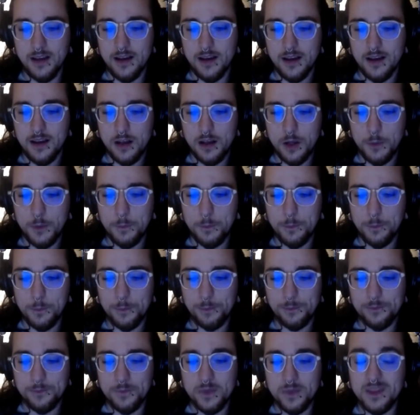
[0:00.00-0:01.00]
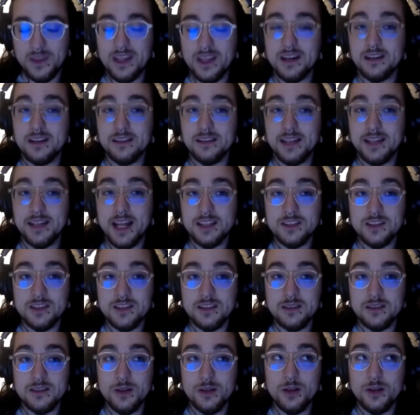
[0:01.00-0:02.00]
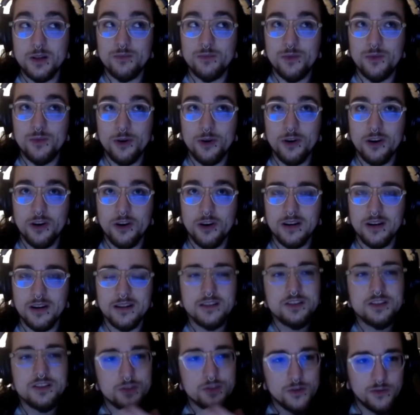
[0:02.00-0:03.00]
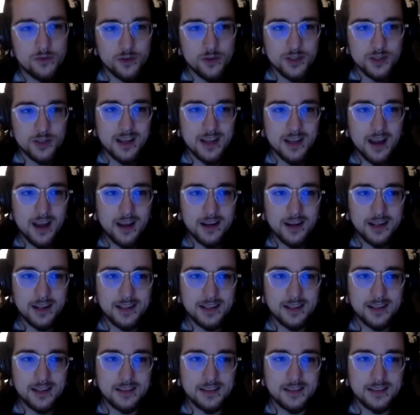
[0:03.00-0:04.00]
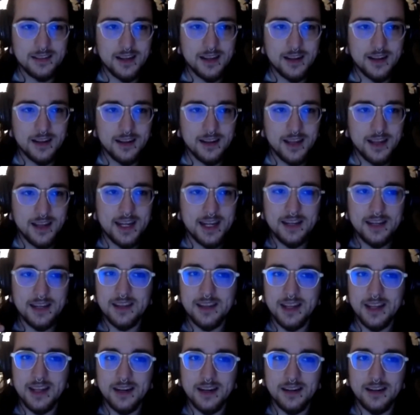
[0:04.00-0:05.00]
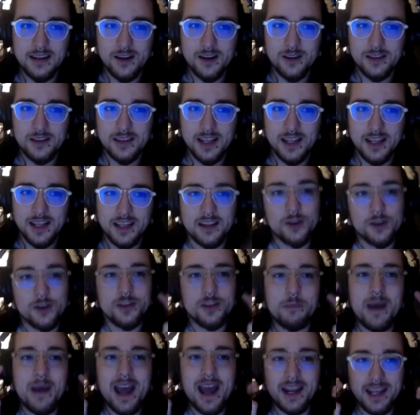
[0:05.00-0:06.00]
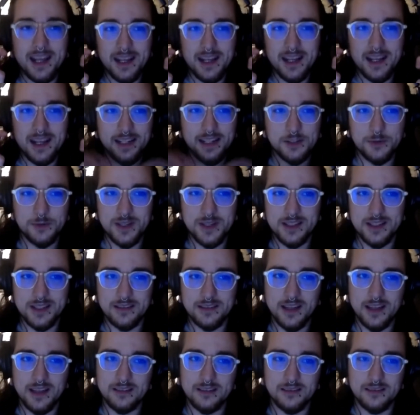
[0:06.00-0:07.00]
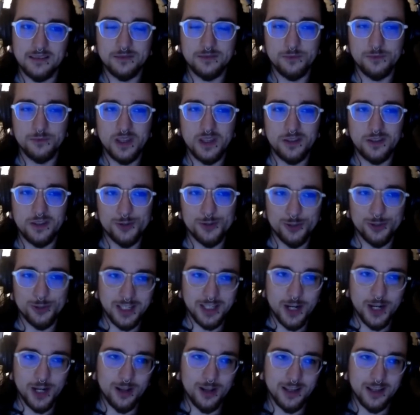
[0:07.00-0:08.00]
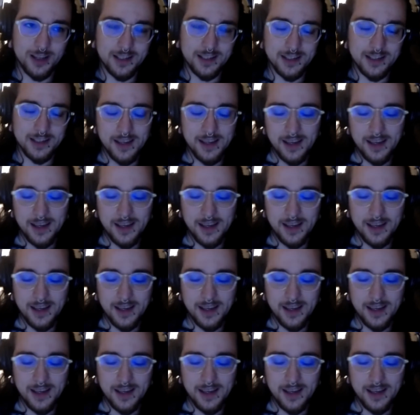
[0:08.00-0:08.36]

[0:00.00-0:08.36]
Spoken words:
then that's more server side. Anything on the back end that we usually call it.